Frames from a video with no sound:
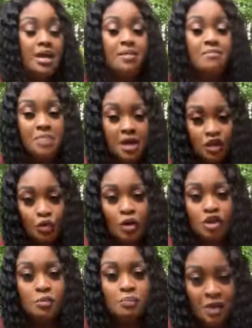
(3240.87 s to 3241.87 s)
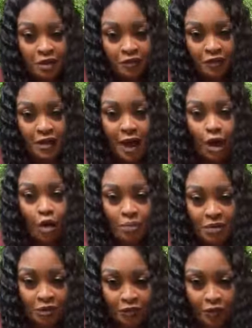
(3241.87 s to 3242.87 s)
the meat was beef, cow
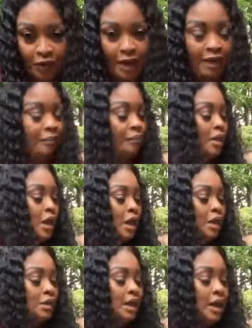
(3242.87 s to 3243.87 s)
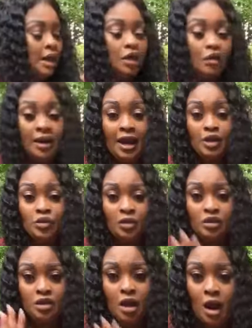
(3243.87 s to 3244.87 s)
beef, okay? The ingredient
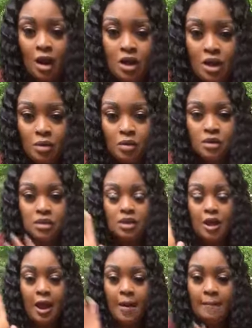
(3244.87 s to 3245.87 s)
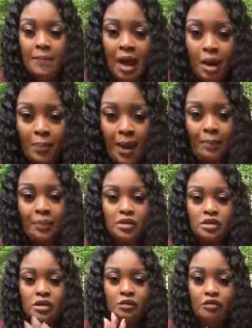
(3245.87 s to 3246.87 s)
was onions, bell
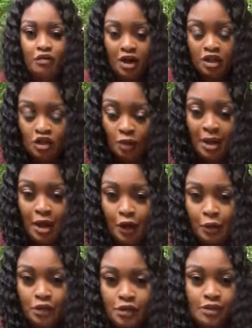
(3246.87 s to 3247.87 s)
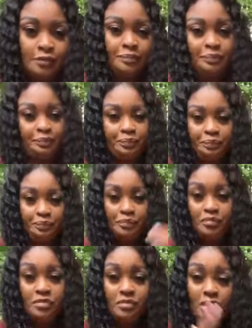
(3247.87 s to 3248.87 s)
peppers, fresh tomatoes,
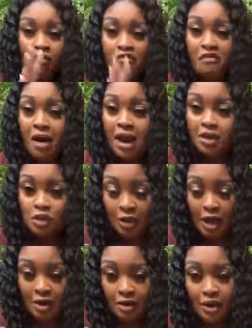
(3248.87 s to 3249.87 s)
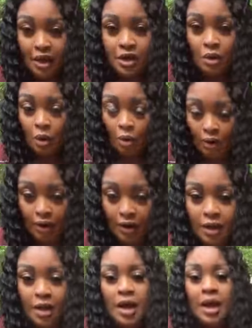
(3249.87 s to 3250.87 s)
fried together in the
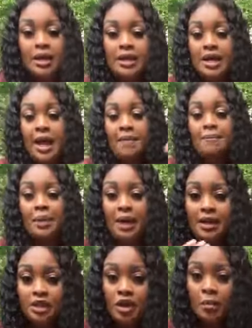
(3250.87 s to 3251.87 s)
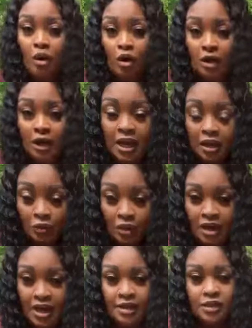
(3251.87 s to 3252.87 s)
oil. Then I blend some other
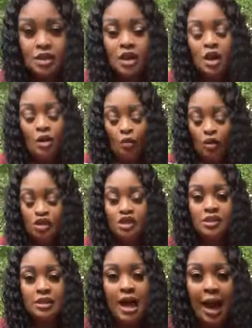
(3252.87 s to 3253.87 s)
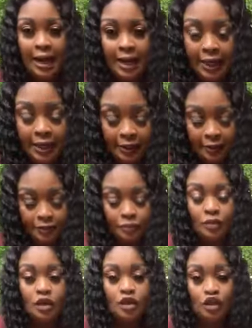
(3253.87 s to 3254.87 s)
ingredients, which is garlic,
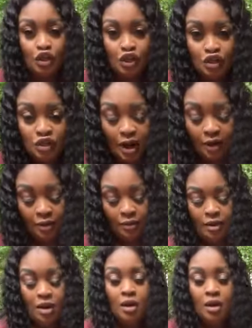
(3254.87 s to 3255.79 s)
ginger,